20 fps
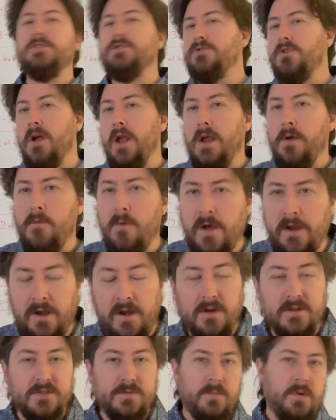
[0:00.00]
drawing 1
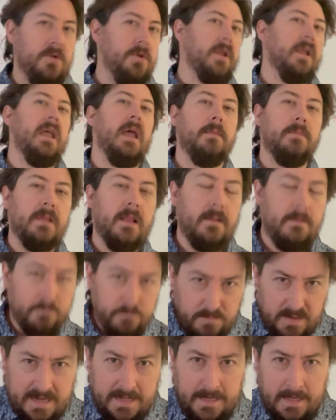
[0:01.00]
and his opponent kept
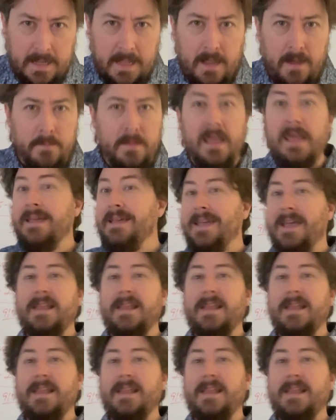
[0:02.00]
beating him.